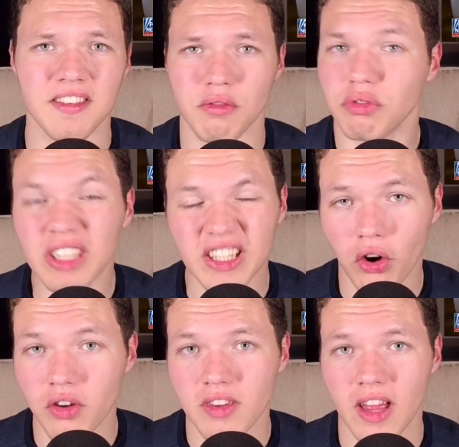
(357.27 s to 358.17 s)
It really
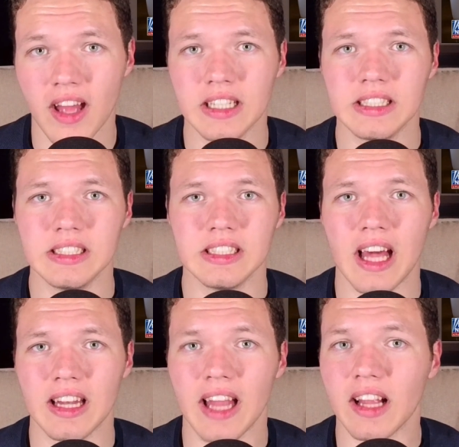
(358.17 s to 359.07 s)
hurts that
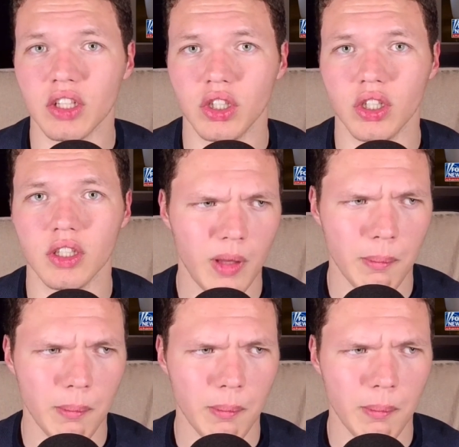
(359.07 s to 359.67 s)
likelihood.